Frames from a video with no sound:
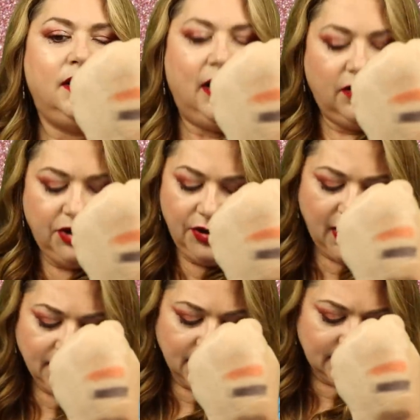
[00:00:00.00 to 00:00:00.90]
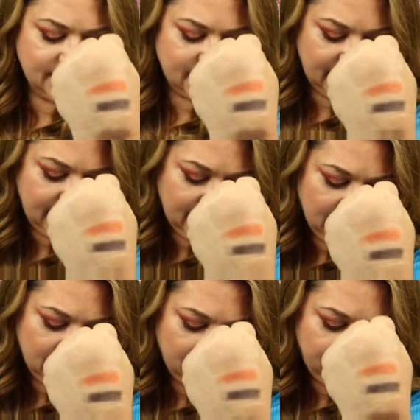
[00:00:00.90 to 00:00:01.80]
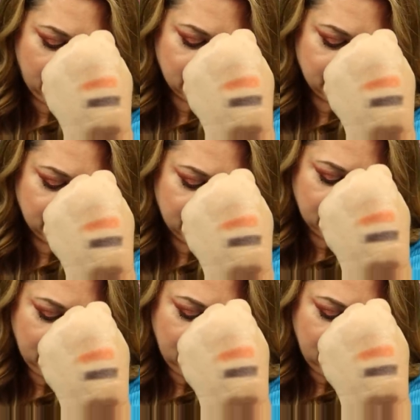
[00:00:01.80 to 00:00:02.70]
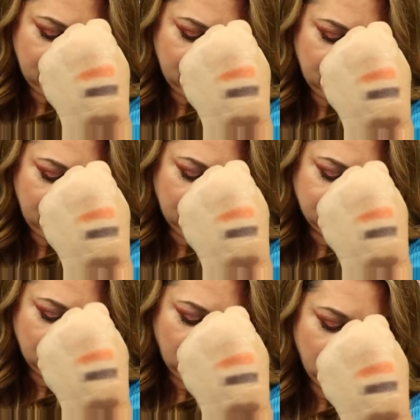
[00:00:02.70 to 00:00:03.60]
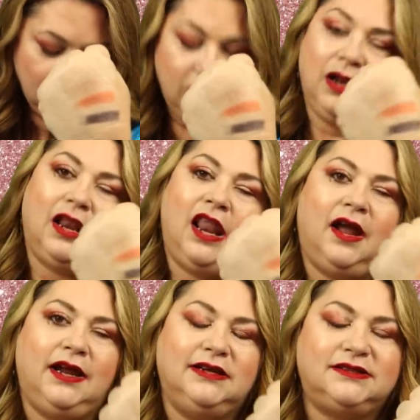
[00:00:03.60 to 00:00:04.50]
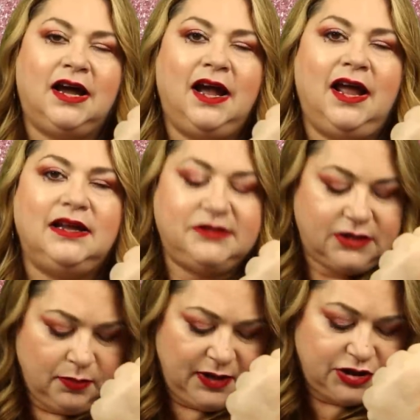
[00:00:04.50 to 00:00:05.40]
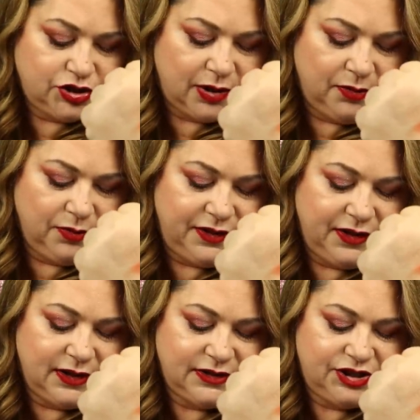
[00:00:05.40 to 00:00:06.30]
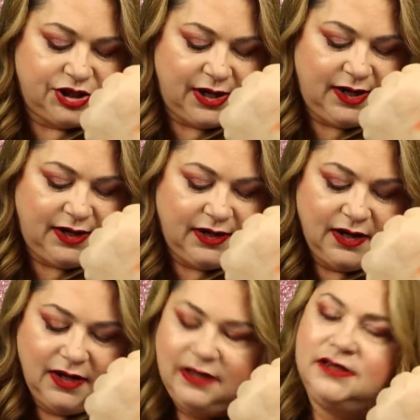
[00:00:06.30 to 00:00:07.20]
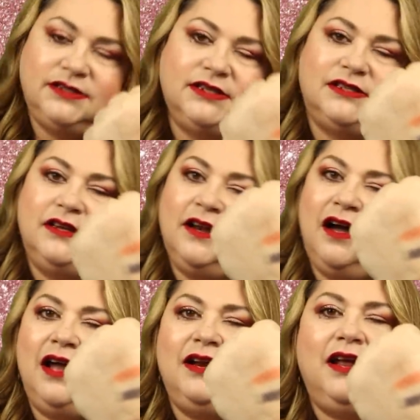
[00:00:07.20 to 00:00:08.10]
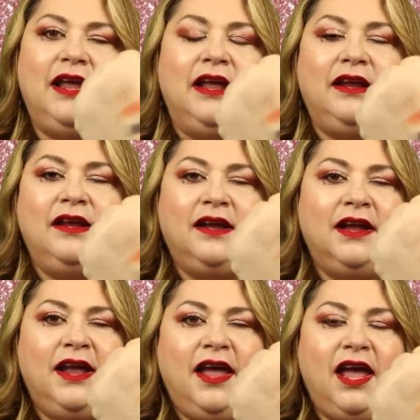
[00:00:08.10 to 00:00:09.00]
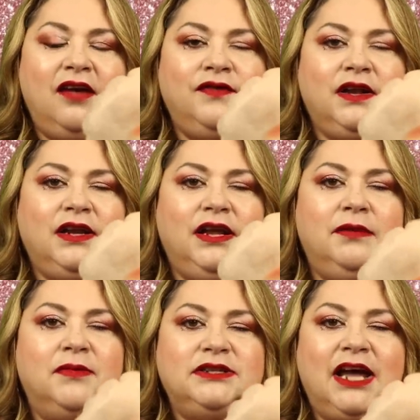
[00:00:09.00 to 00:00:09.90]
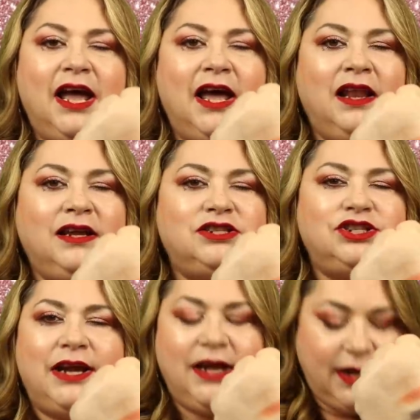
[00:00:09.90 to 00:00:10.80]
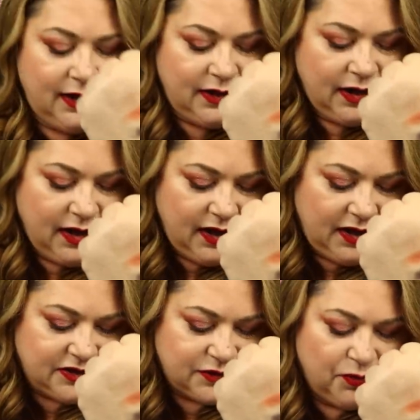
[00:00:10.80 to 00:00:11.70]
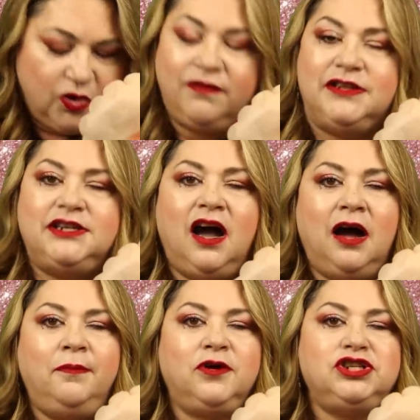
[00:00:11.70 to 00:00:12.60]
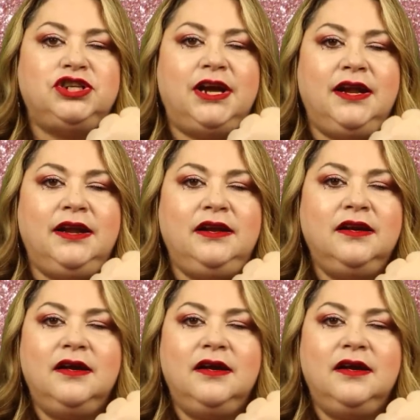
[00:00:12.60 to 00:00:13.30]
Now, you're not going to see the first one. Eternal Light. I had so much trouble with this shade. This is not a heavily metallic shade. It's more of a topper shade.